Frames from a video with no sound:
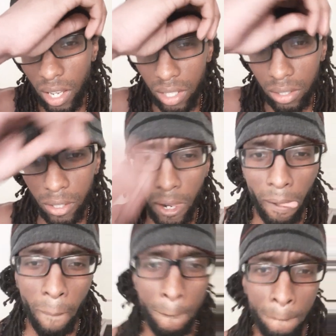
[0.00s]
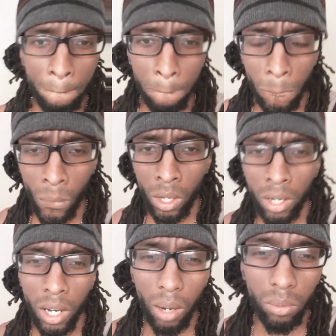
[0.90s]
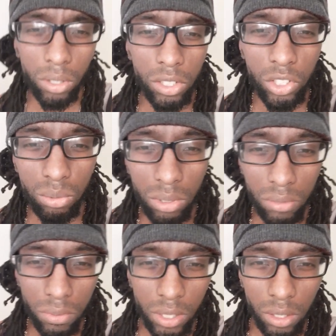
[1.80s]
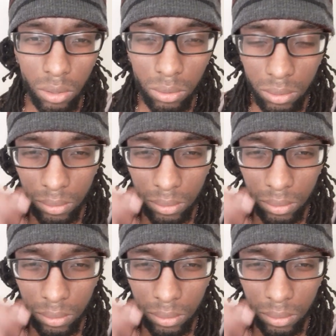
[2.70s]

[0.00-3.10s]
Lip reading: 8. I wanted to shoot this video,